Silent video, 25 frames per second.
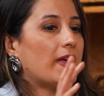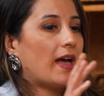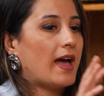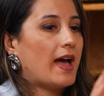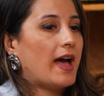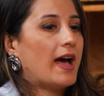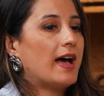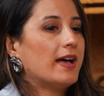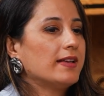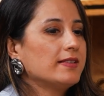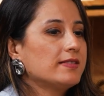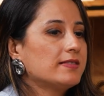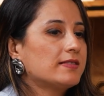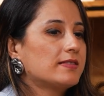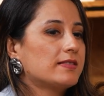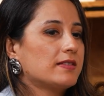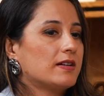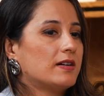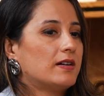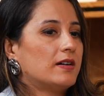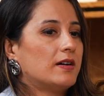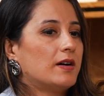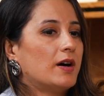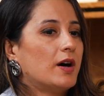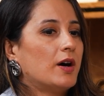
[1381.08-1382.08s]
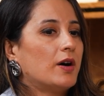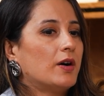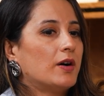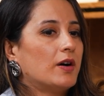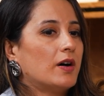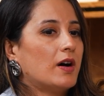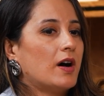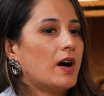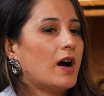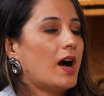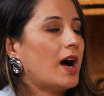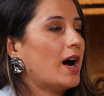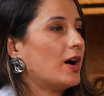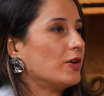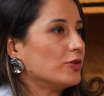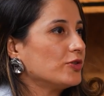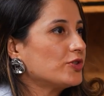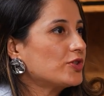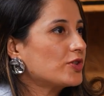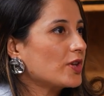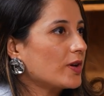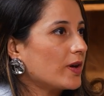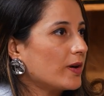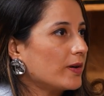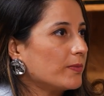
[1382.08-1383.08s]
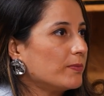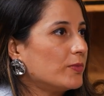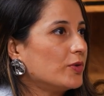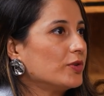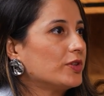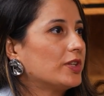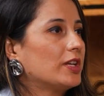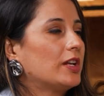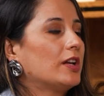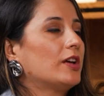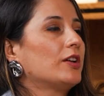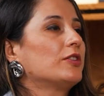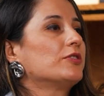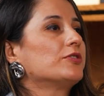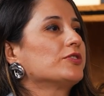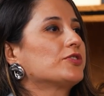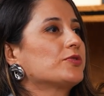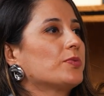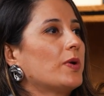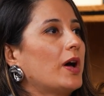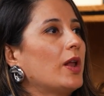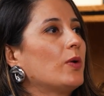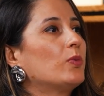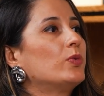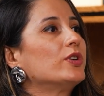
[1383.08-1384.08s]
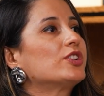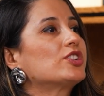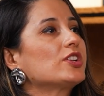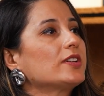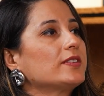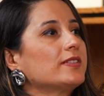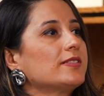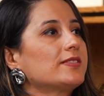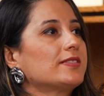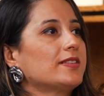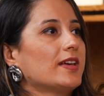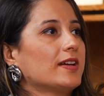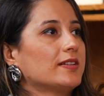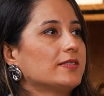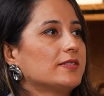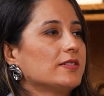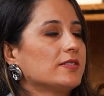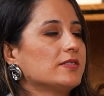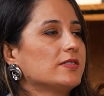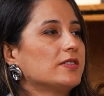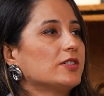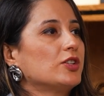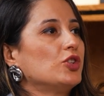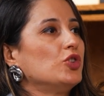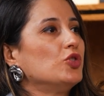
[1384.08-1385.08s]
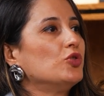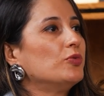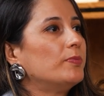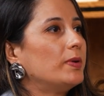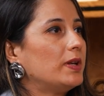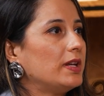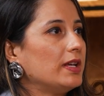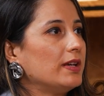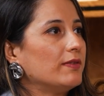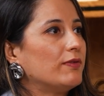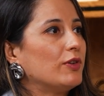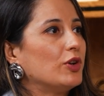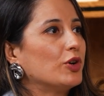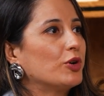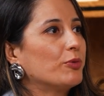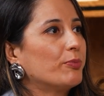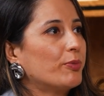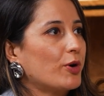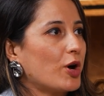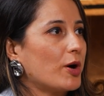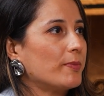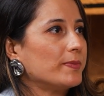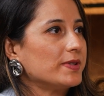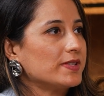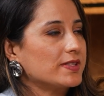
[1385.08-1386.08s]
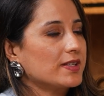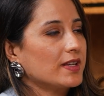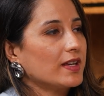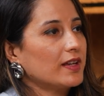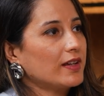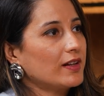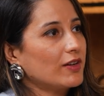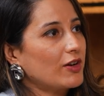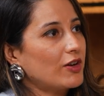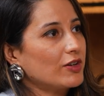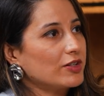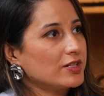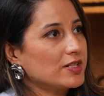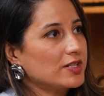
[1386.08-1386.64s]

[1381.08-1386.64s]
As a house, Motilal Oswal, which are the sectors that you believe look promising long